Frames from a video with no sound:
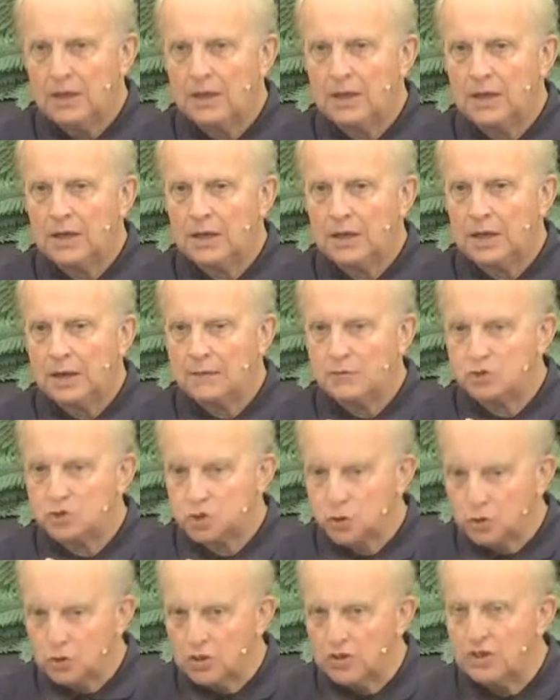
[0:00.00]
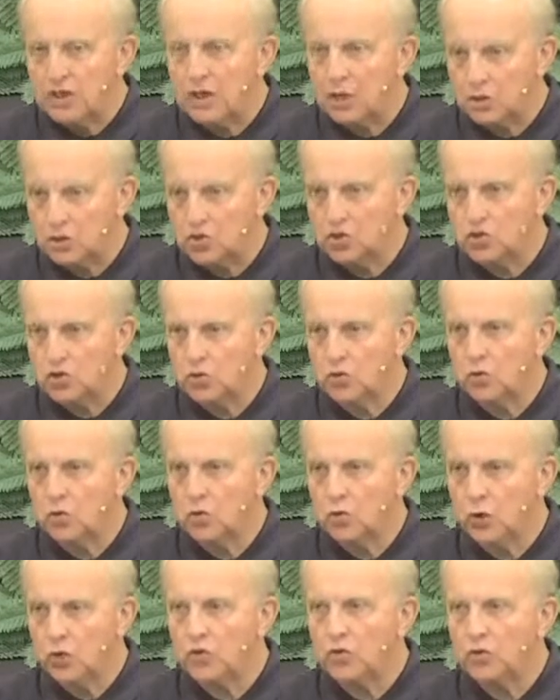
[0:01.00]
and I'm certainly not sure
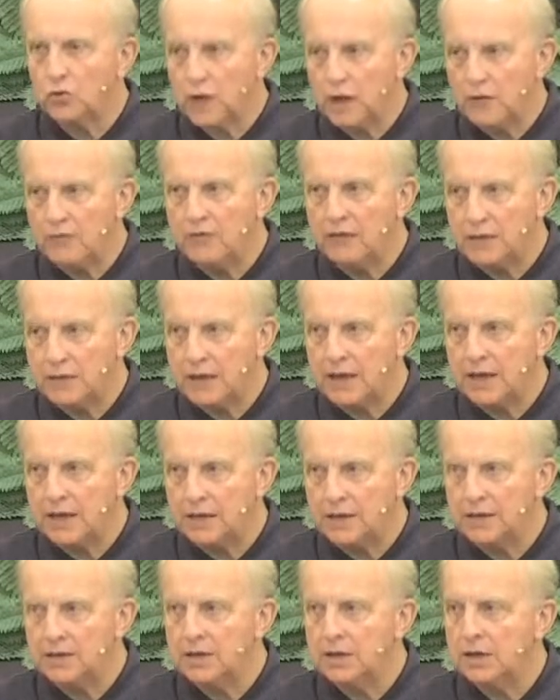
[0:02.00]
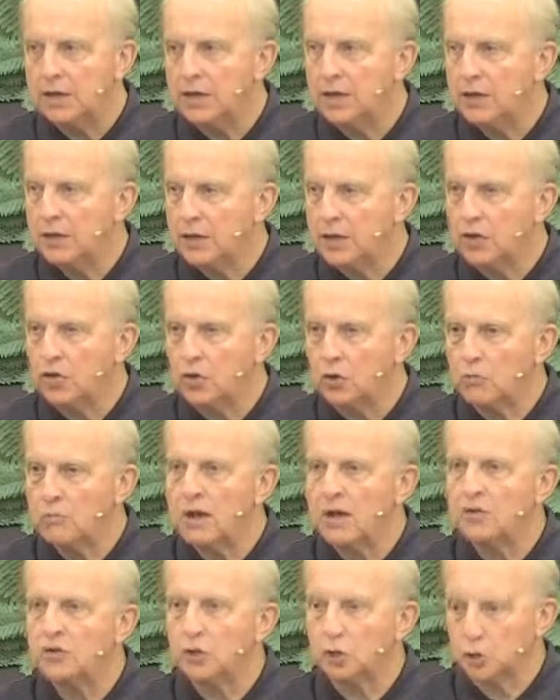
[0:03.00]
whether you have any idea that you're
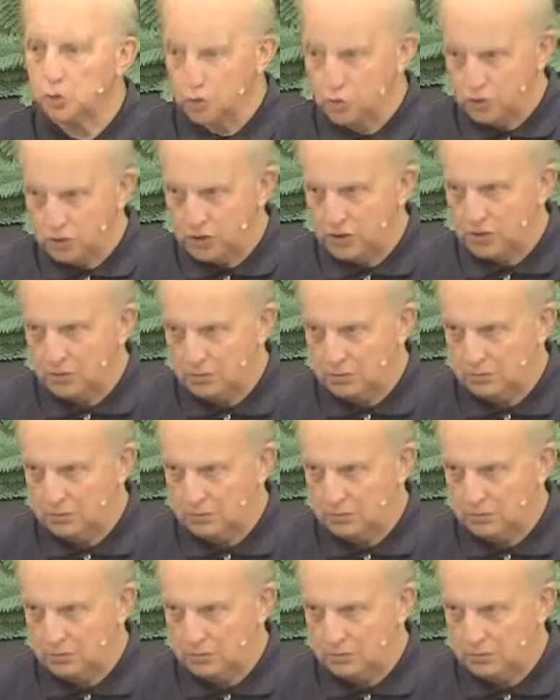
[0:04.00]
about to lose it.